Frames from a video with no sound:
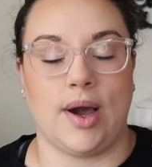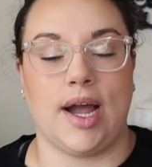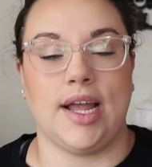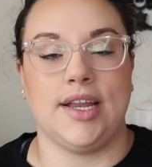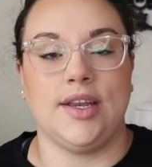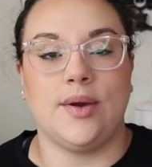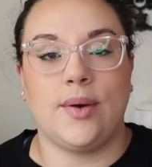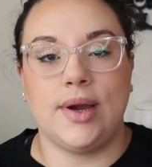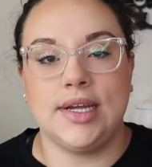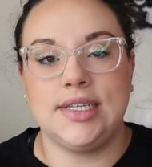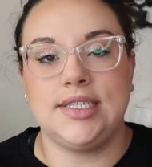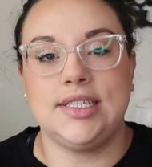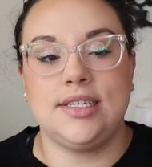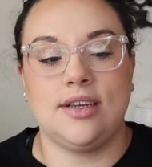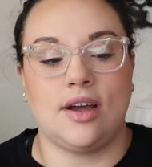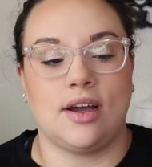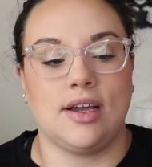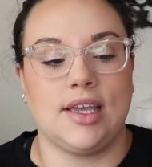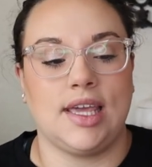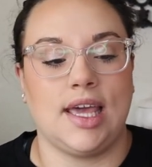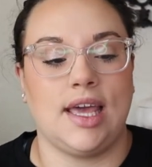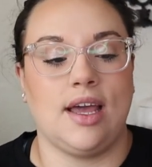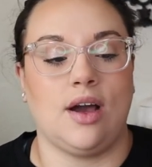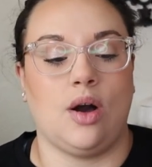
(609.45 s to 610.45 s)
I know I did
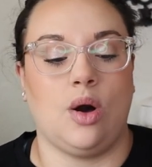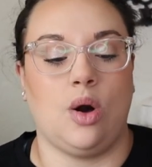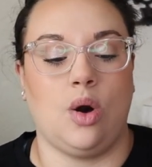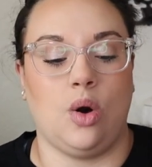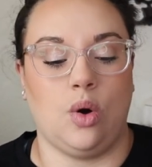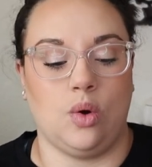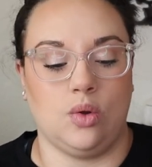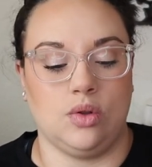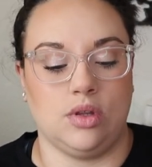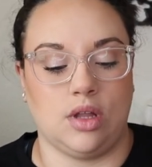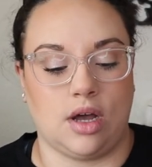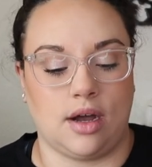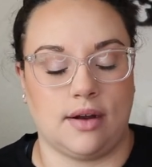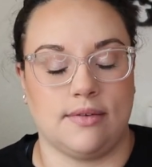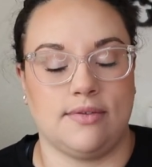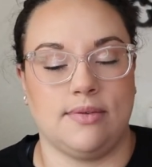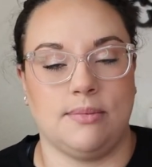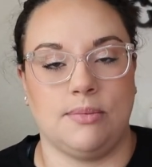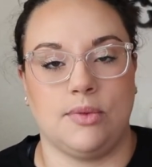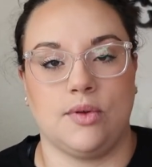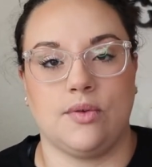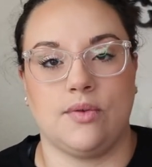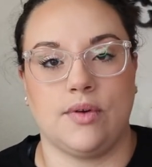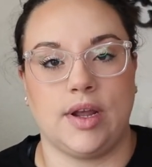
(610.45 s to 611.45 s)
not get a whole lot
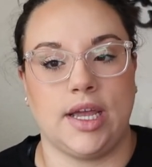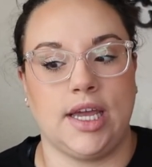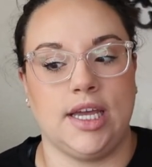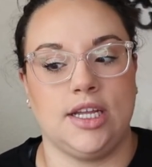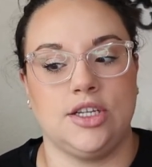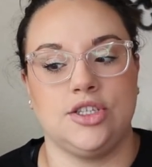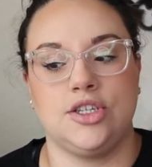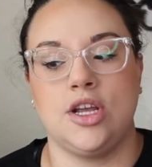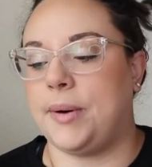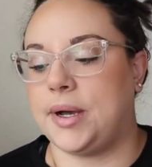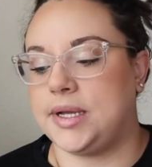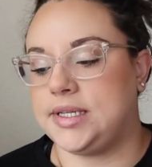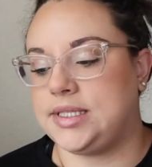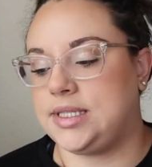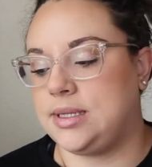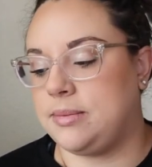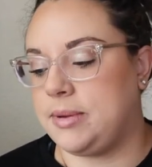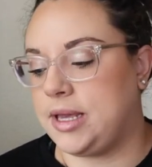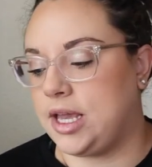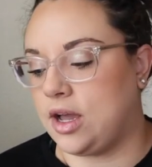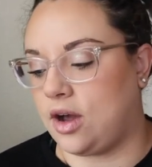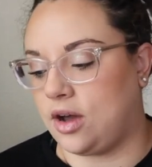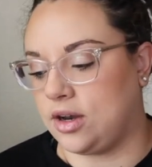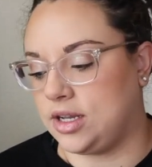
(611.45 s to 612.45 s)
from the range, but to
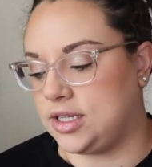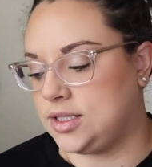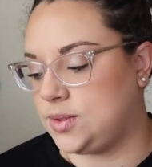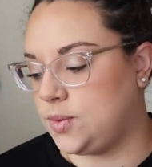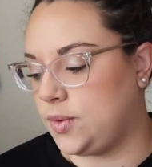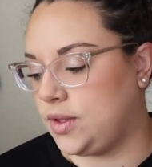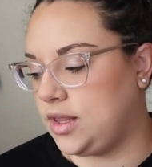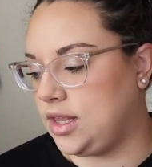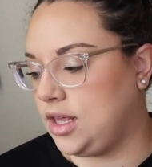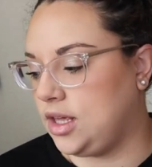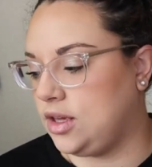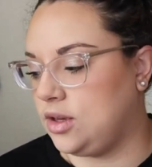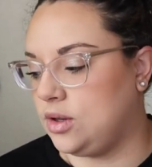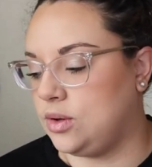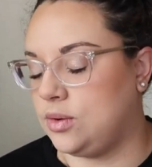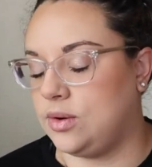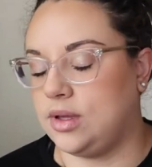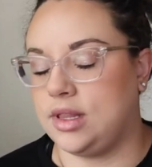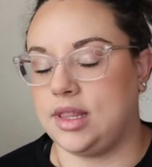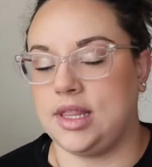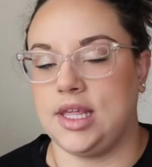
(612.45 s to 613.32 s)
be honest with you,